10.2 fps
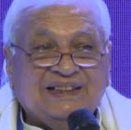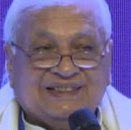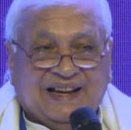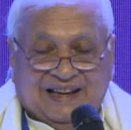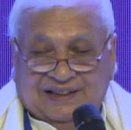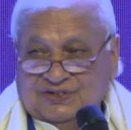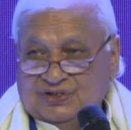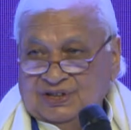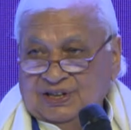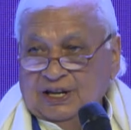
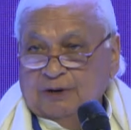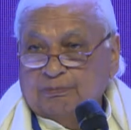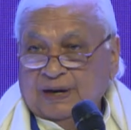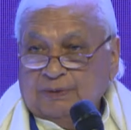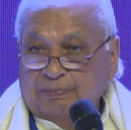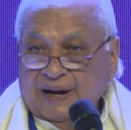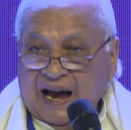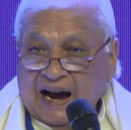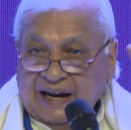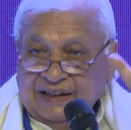things. But
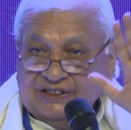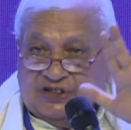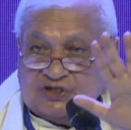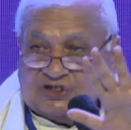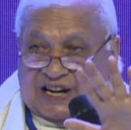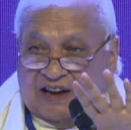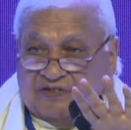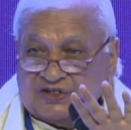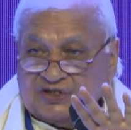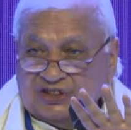behind this
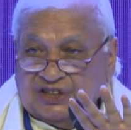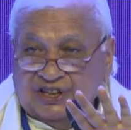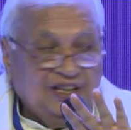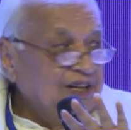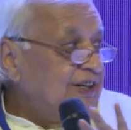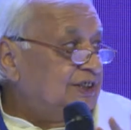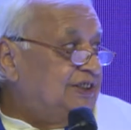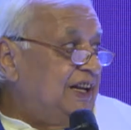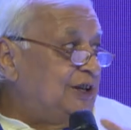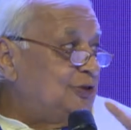diversity,
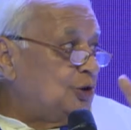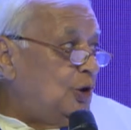there is